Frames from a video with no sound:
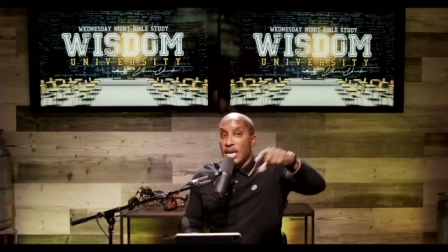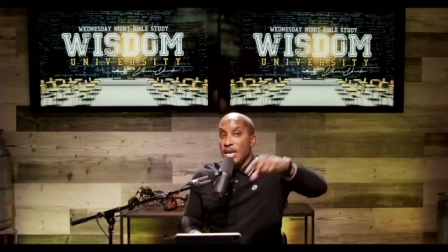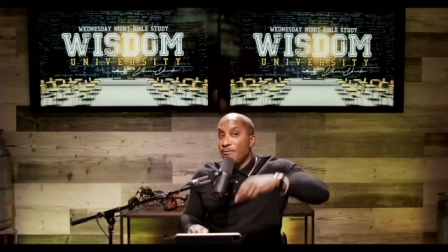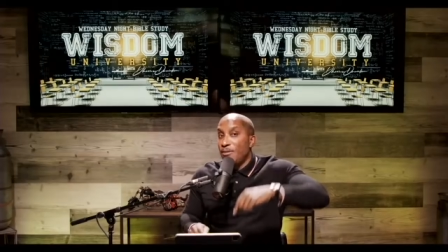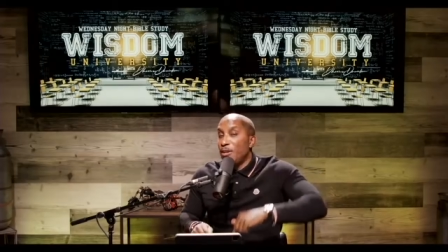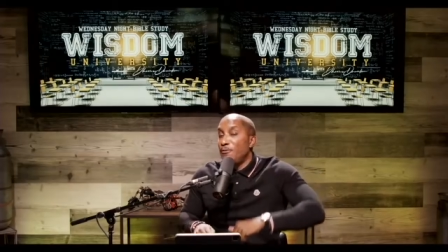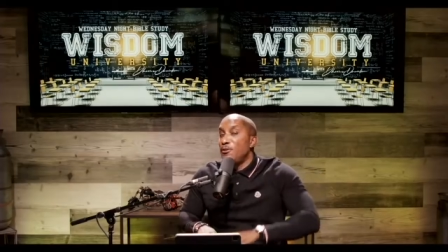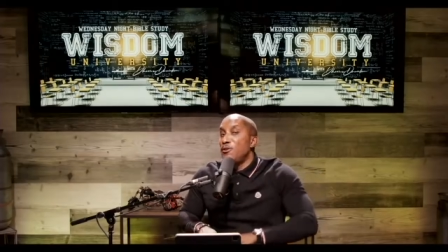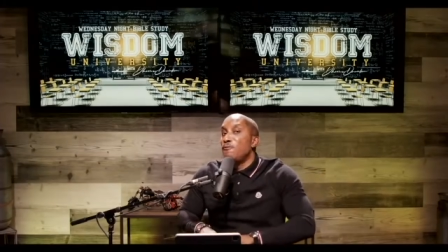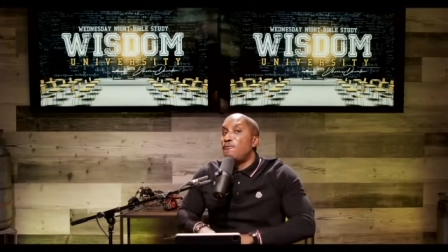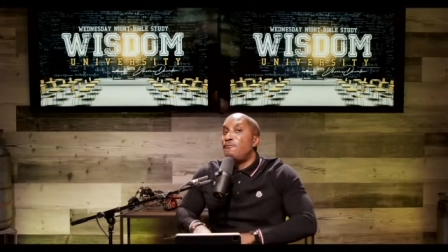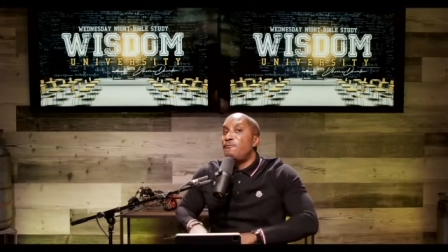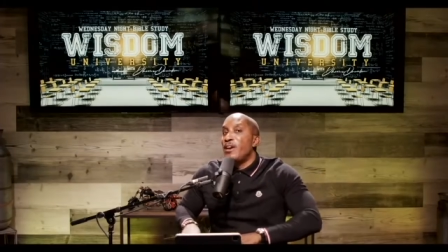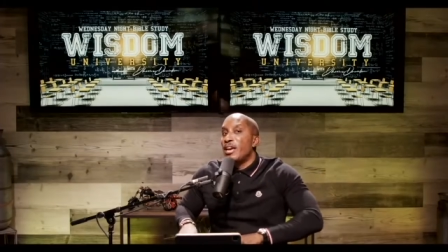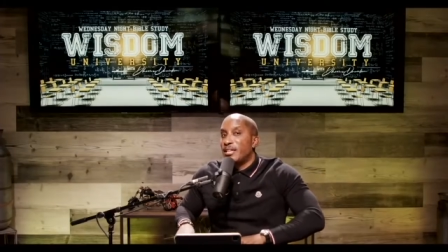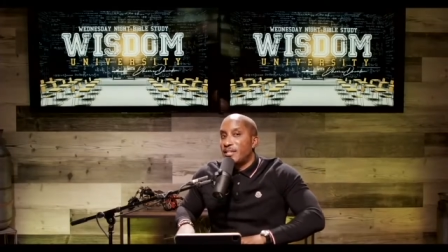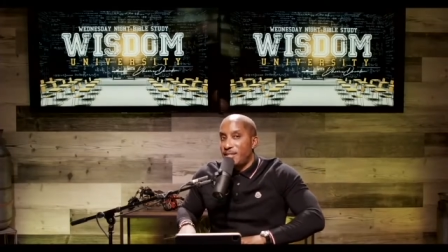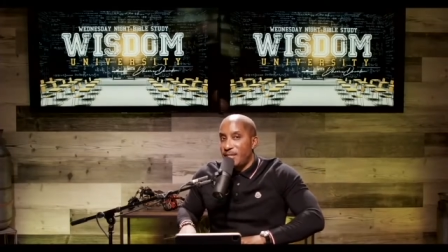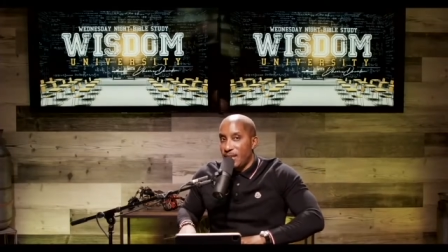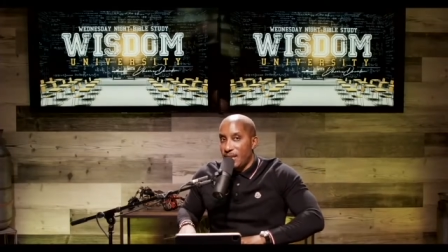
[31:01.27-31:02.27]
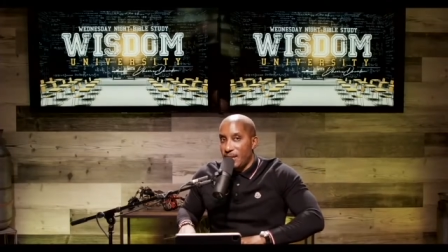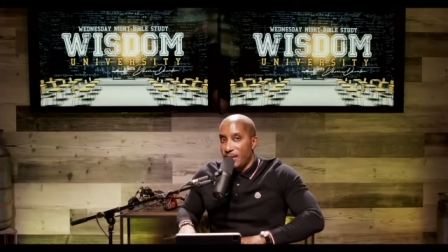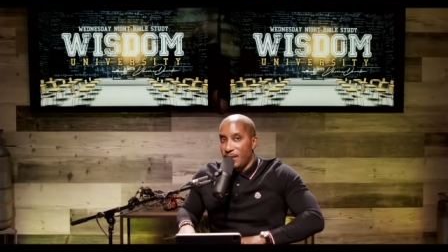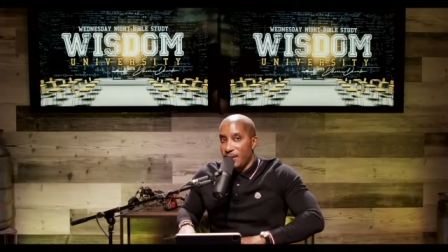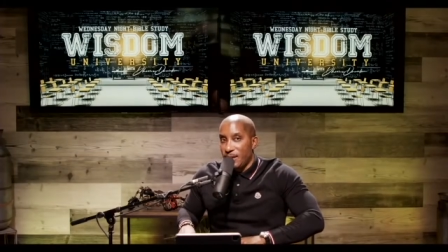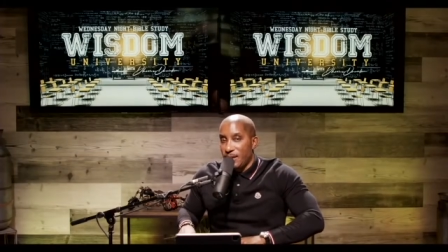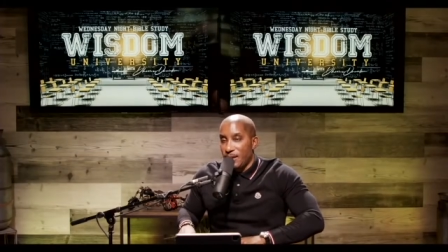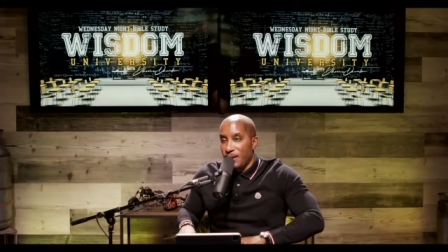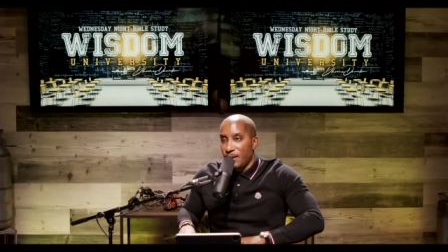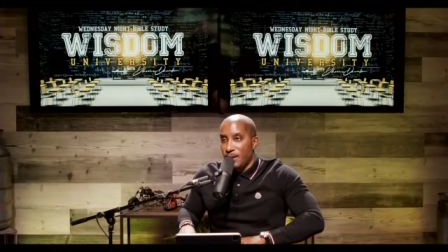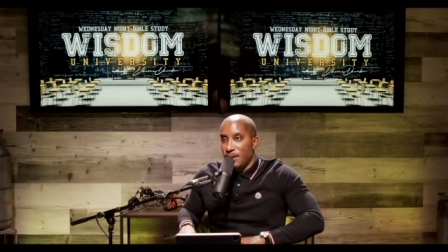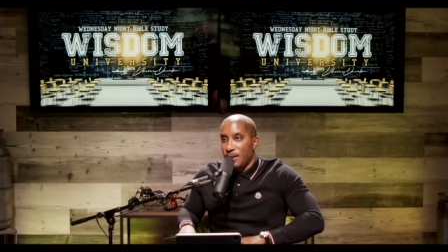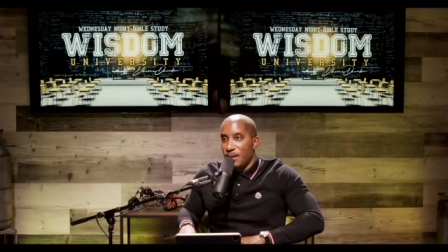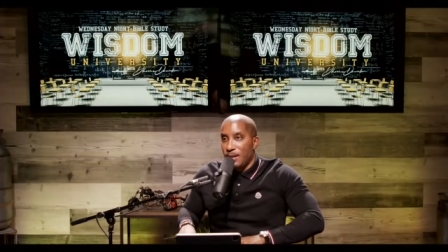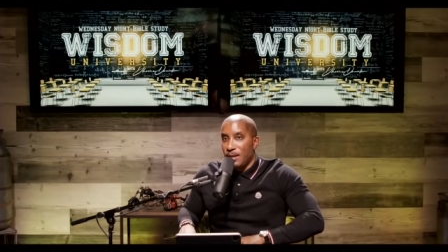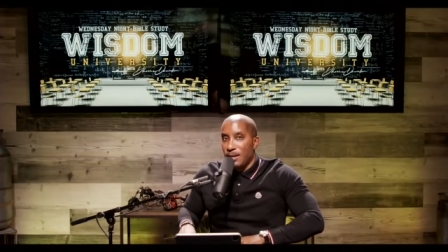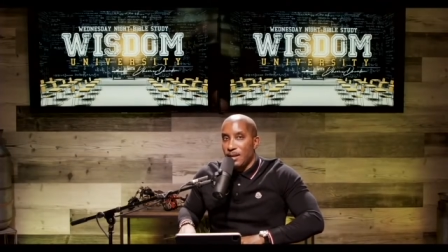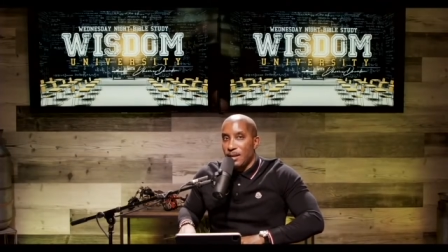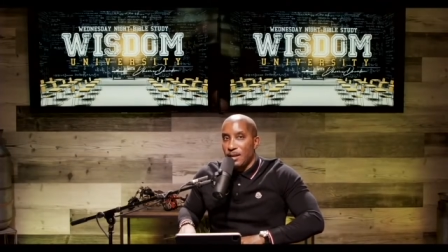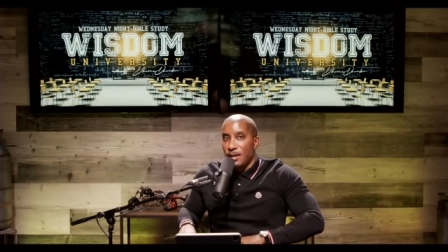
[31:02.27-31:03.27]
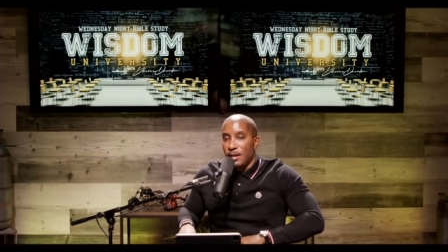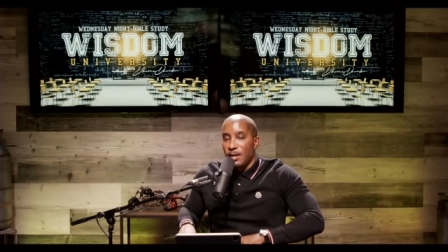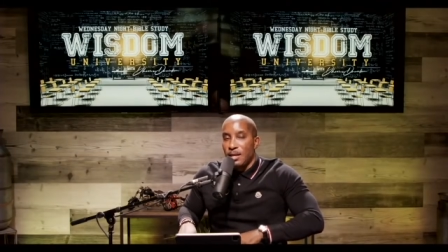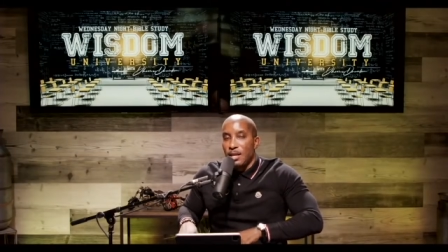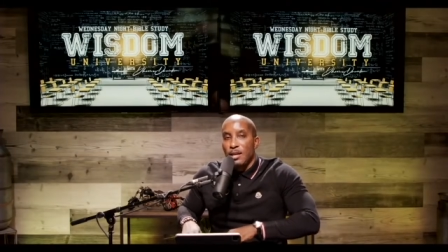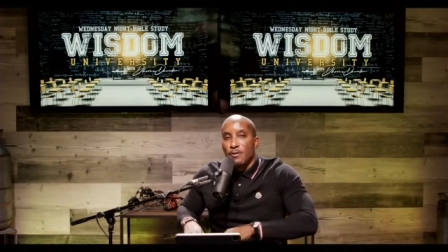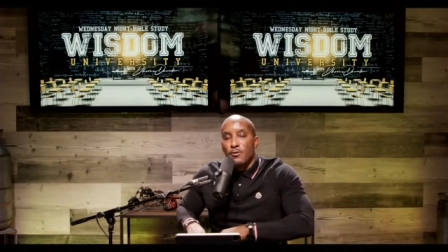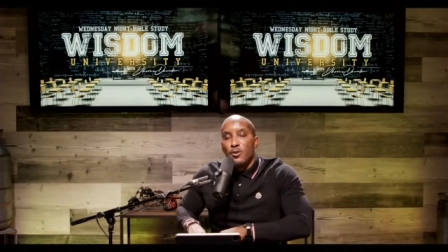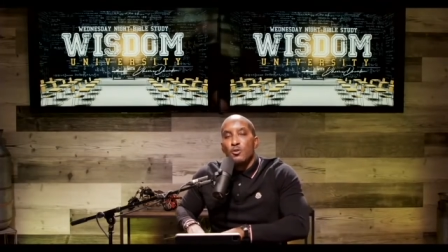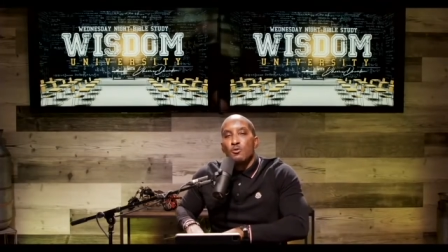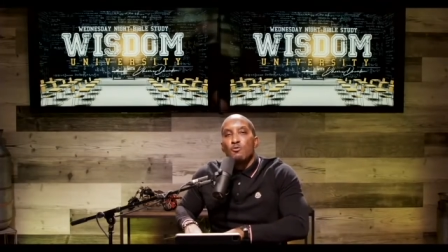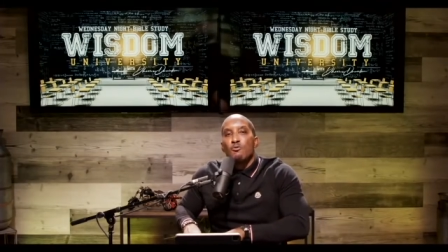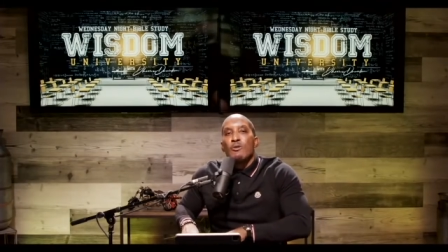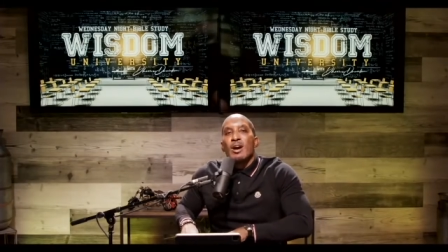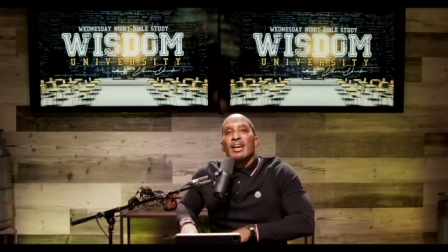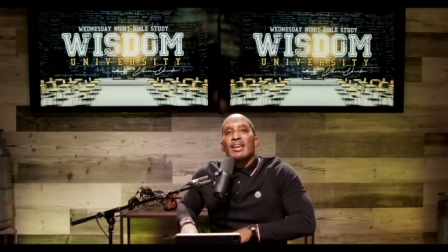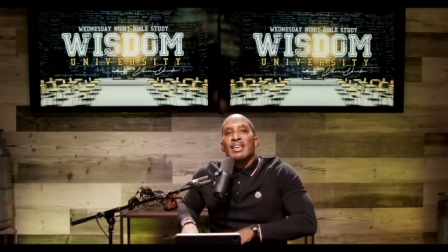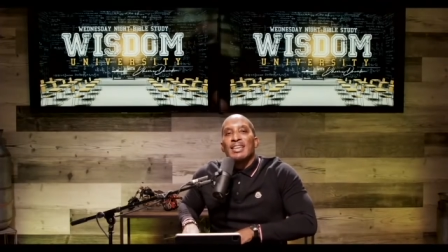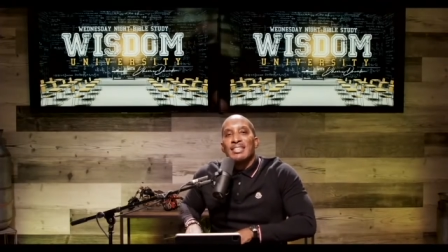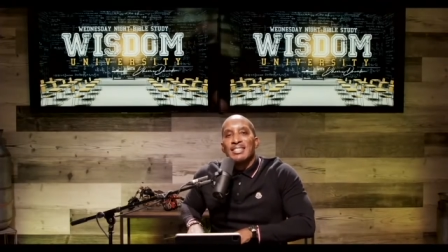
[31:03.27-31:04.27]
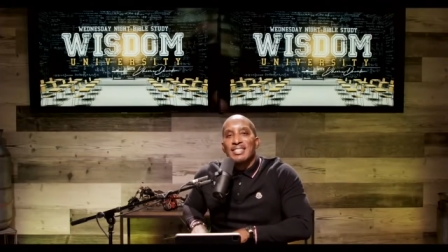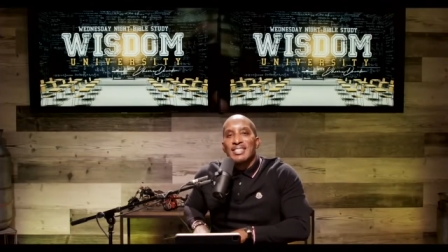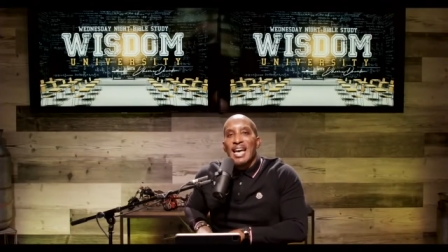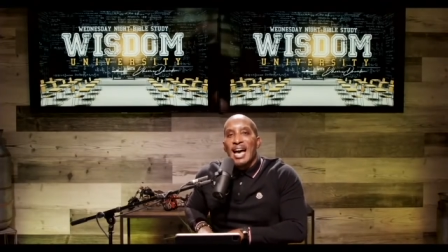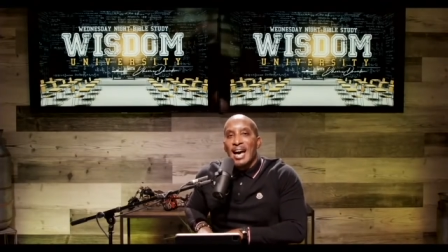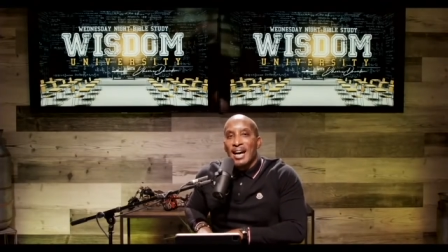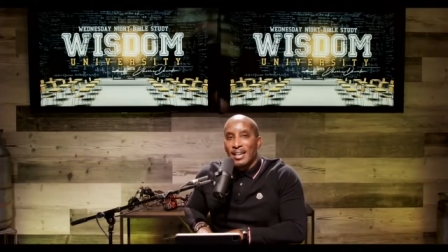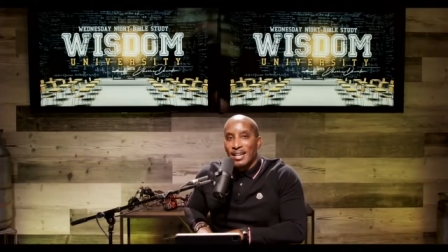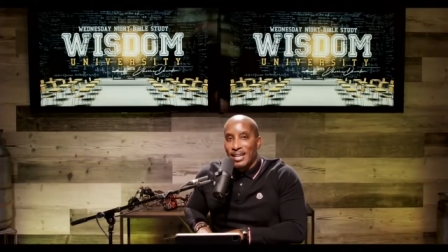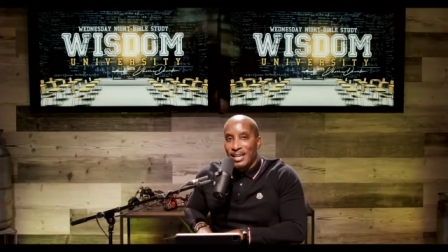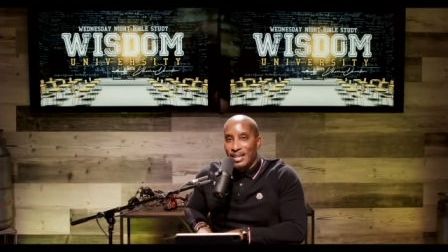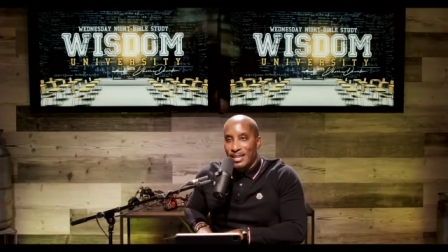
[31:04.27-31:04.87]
even if you fix it, if you reconcile